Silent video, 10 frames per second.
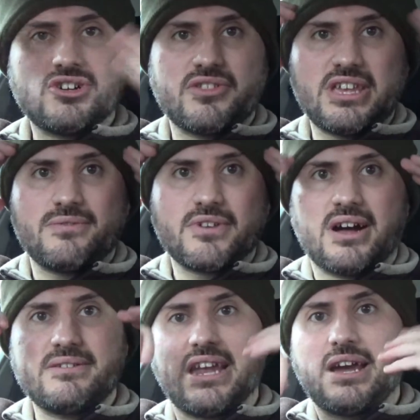sure that you've
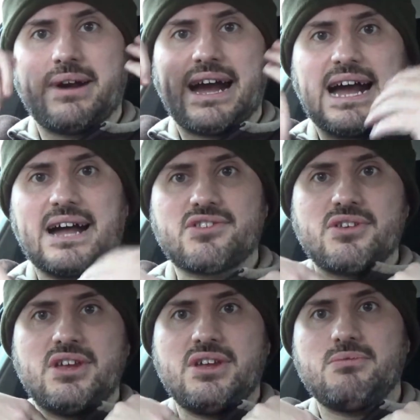got, you know,
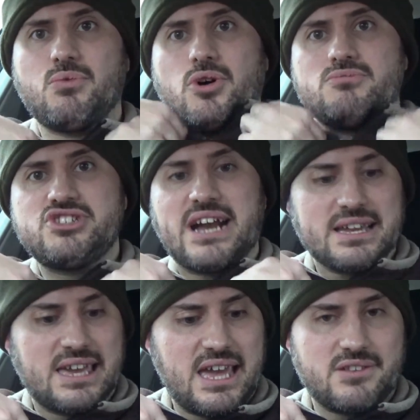hat, warm
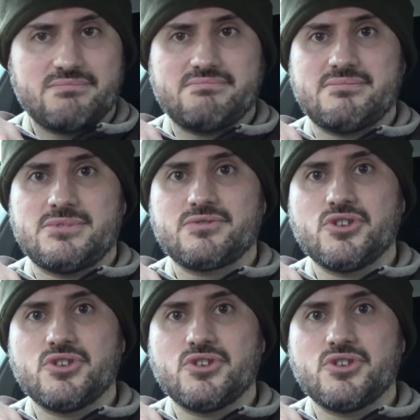jacket, and